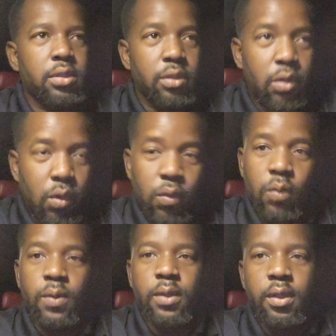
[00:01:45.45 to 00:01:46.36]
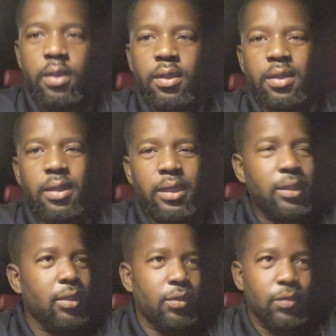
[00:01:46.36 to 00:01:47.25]
to know
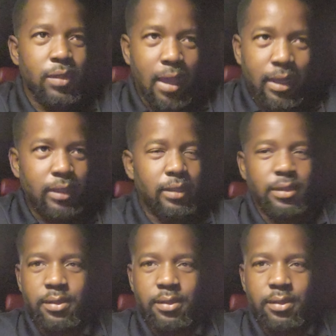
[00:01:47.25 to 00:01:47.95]
either you got it